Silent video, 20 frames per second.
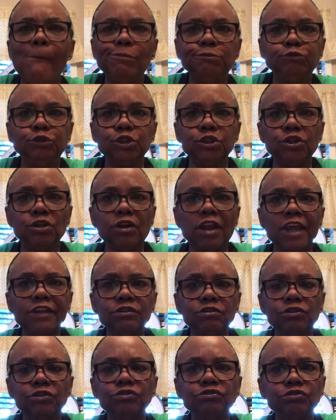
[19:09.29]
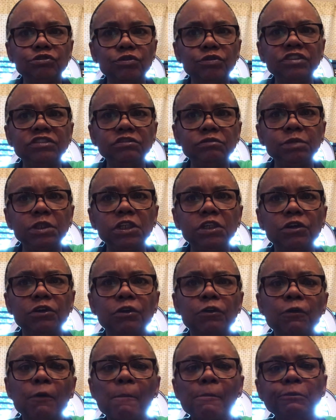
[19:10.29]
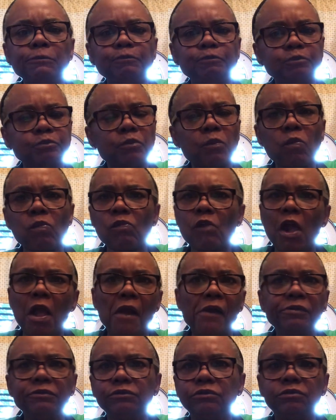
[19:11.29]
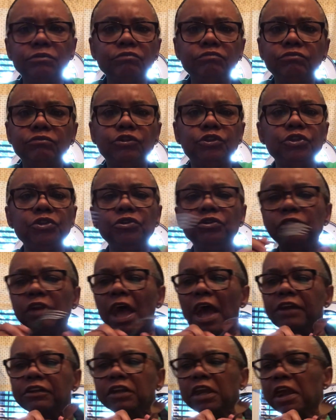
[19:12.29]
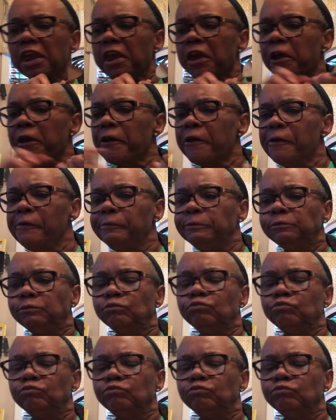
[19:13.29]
Do you like yours crispy, or do you not care?